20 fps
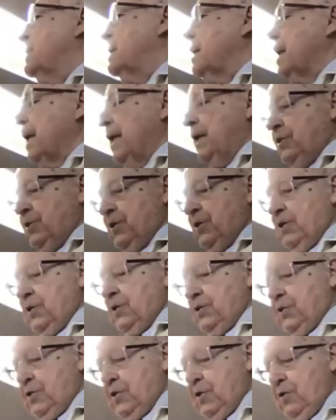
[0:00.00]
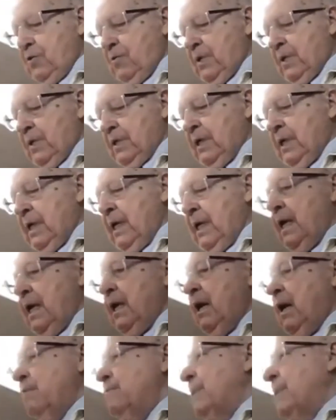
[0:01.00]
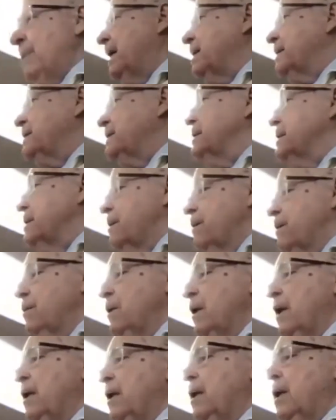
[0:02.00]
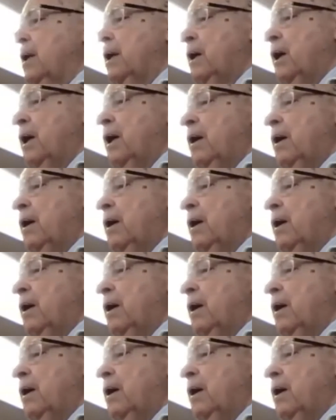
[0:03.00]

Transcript: Galatians two, where about you know uh,